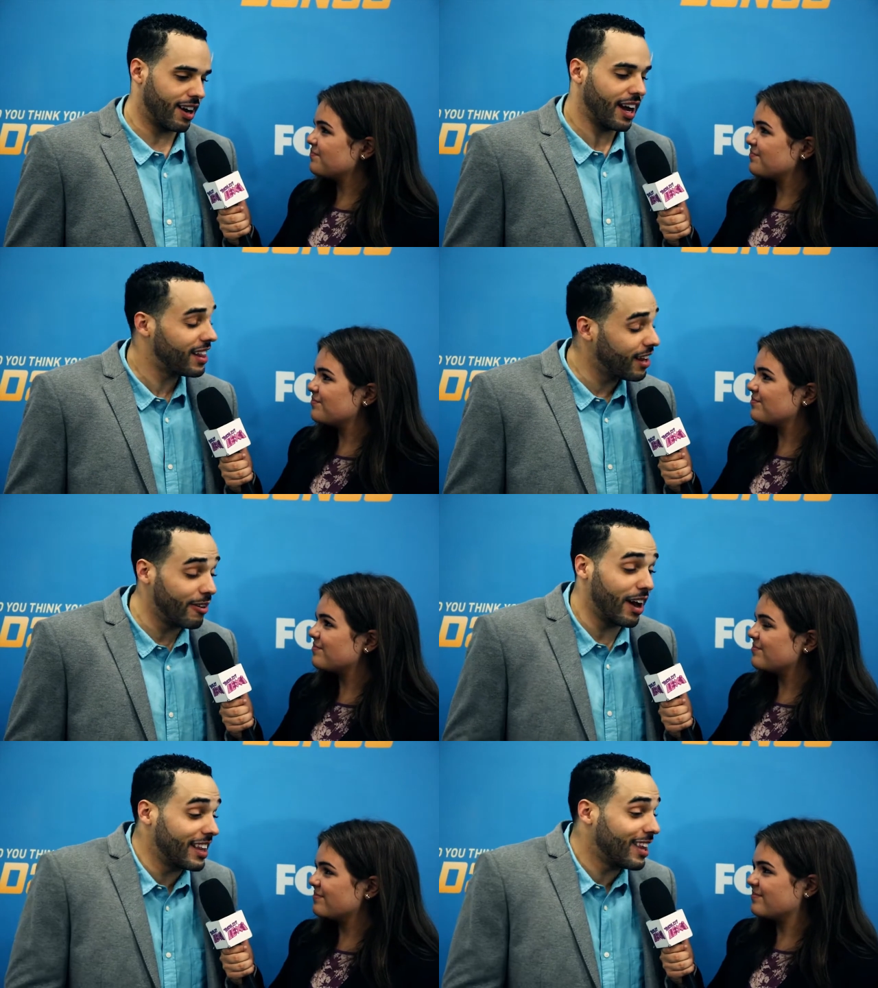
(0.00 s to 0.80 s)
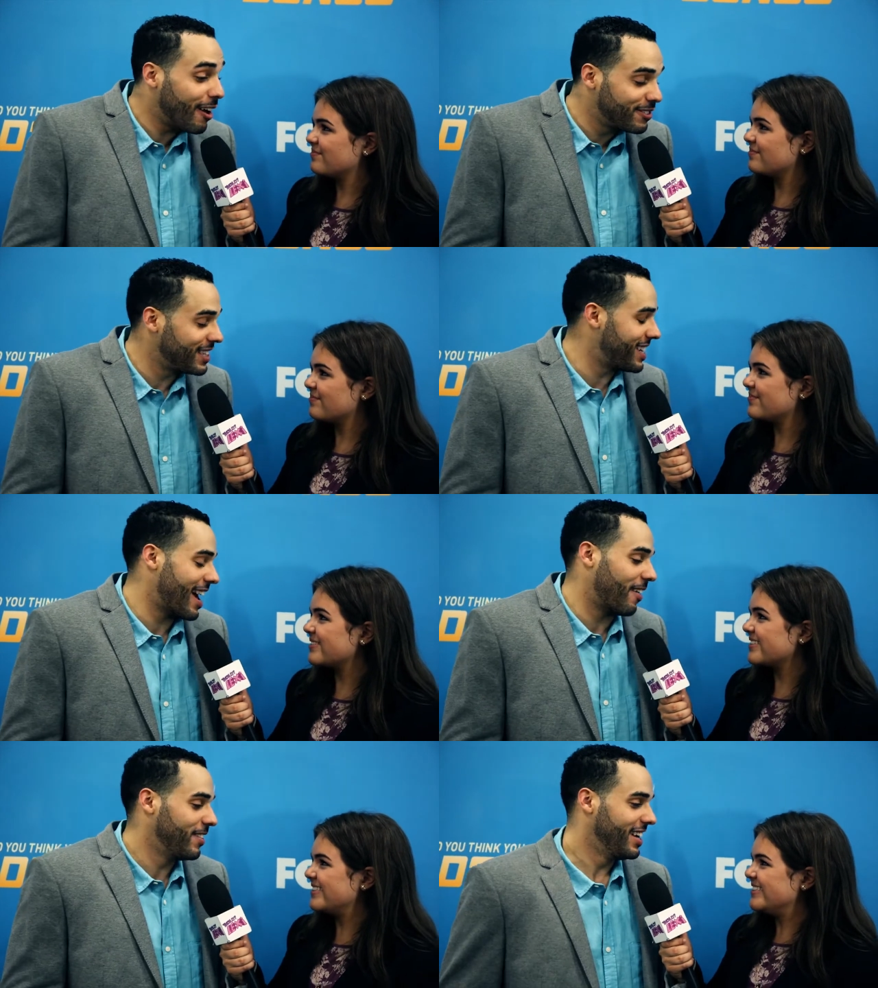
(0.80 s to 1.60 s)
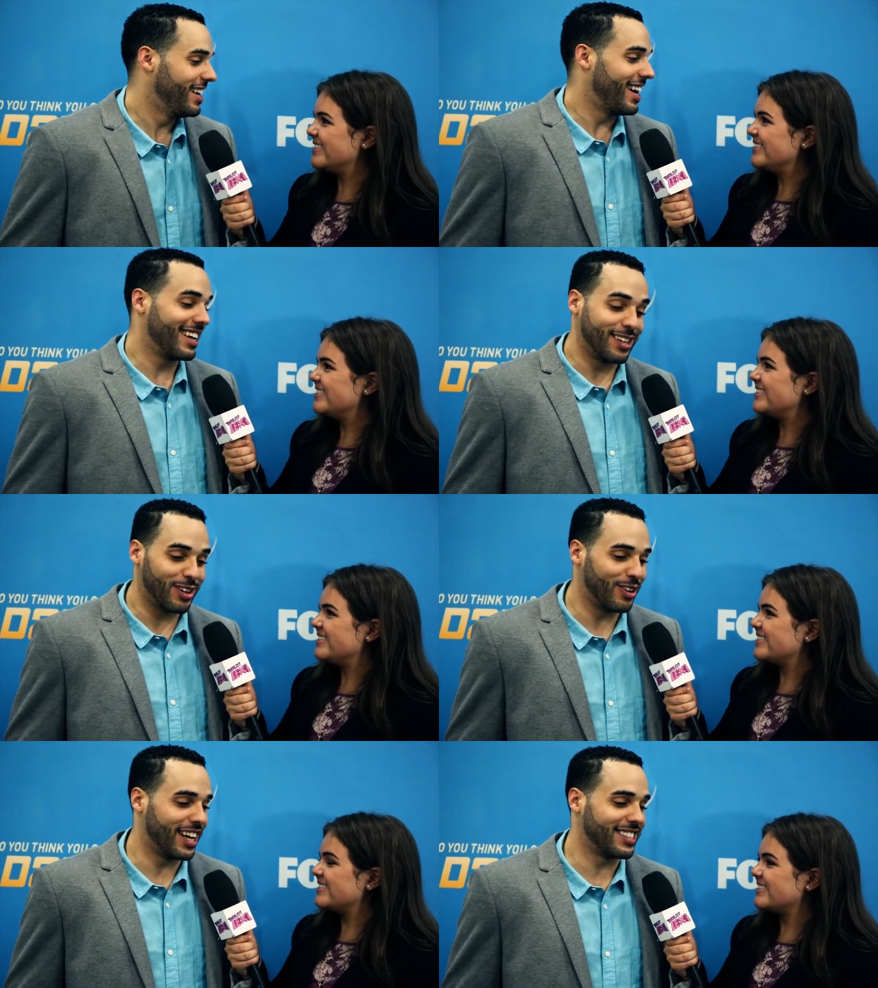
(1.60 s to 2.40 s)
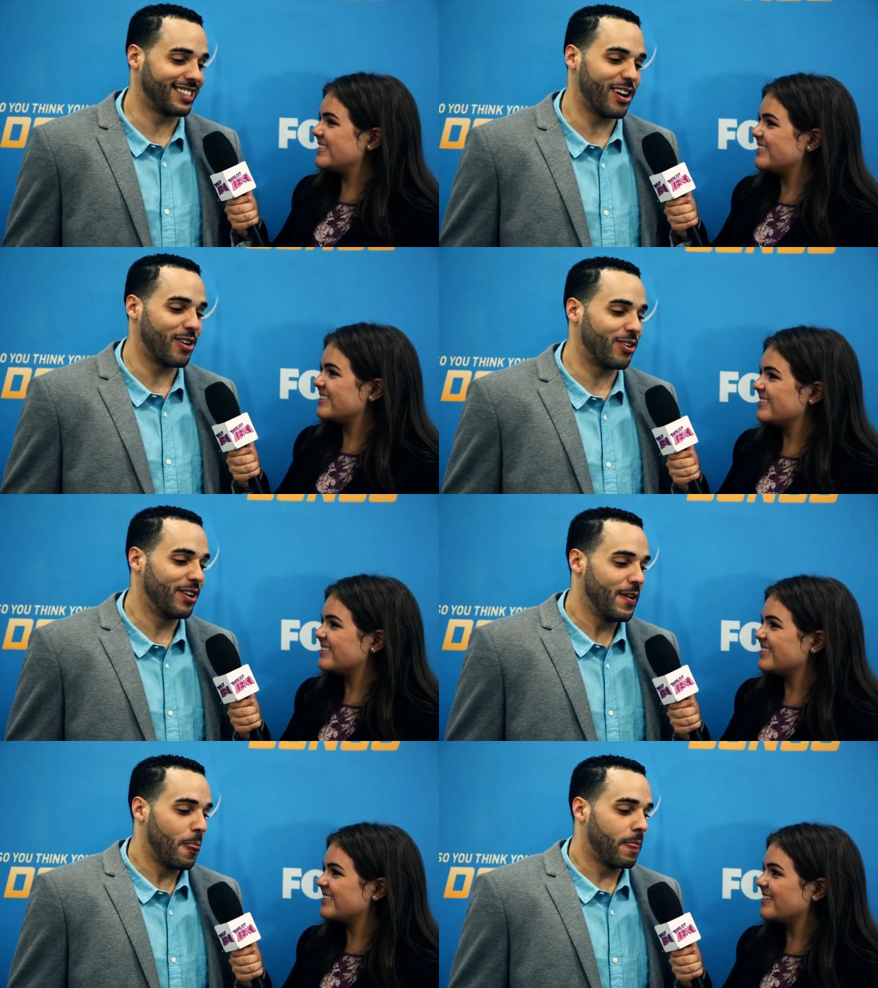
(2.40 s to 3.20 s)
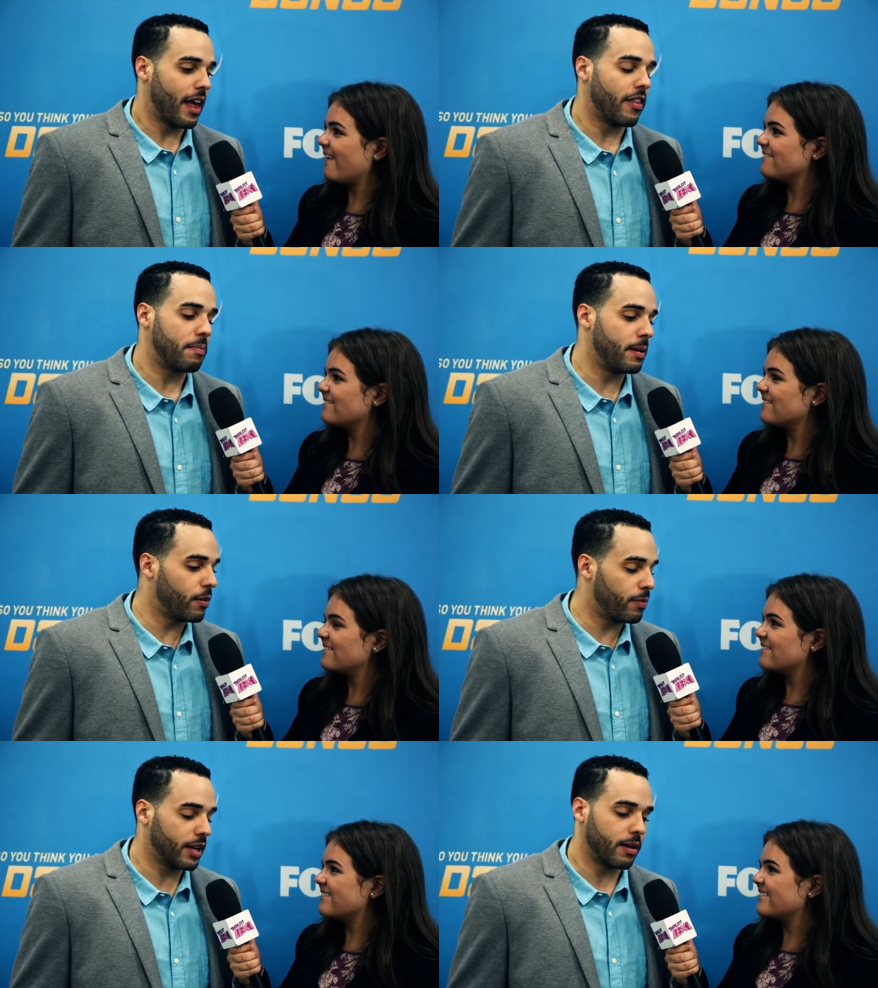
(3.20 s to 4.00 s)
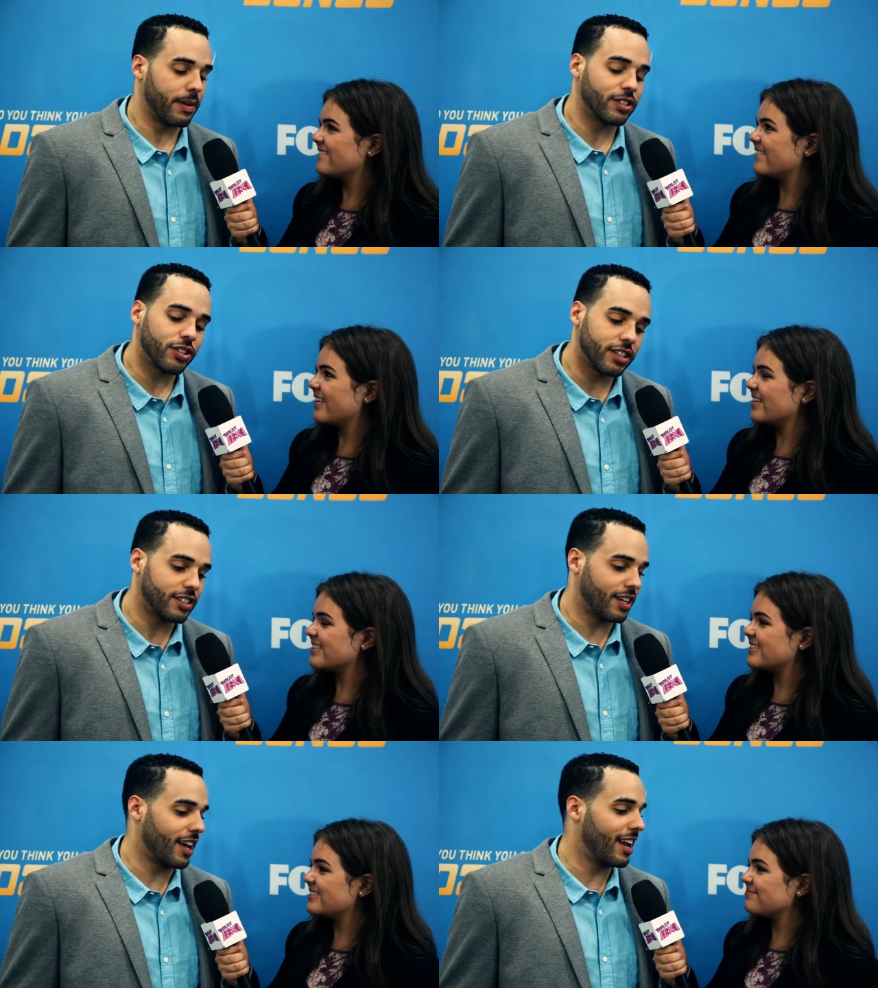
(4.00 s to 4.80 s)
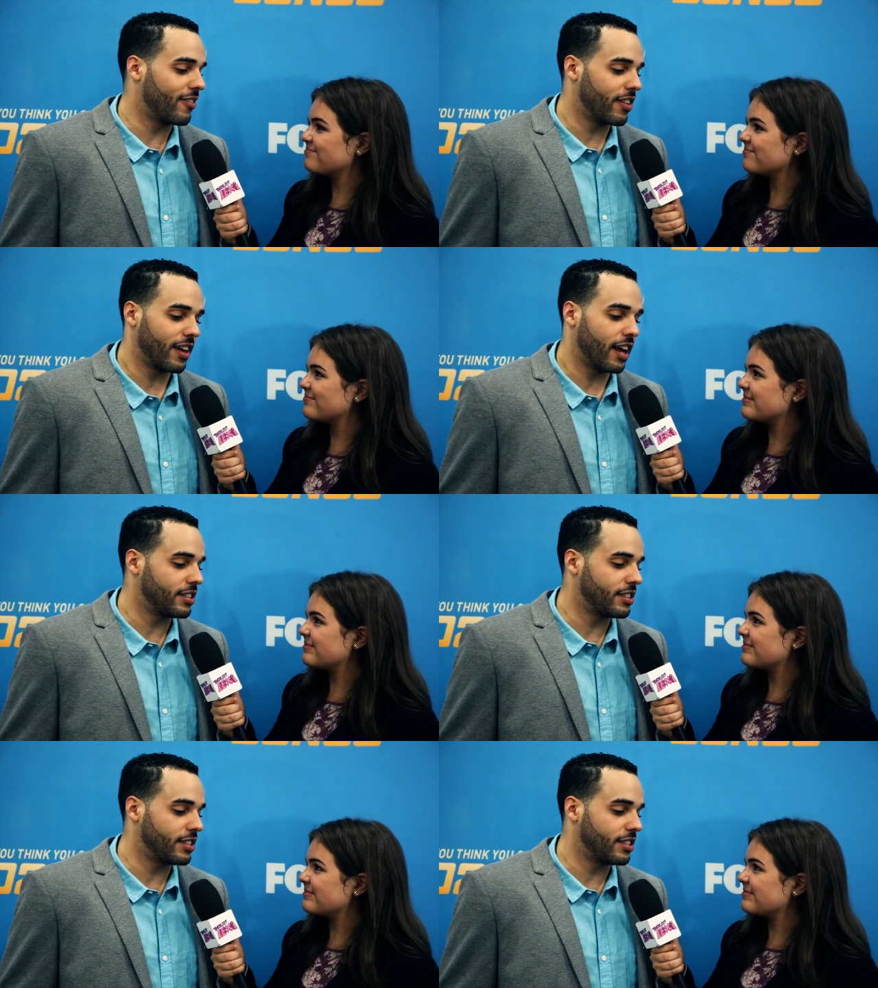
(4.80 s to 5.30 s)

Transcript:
Speaker 1: And I love I love to tap, I do. And so now that people have picked up interest and everything, I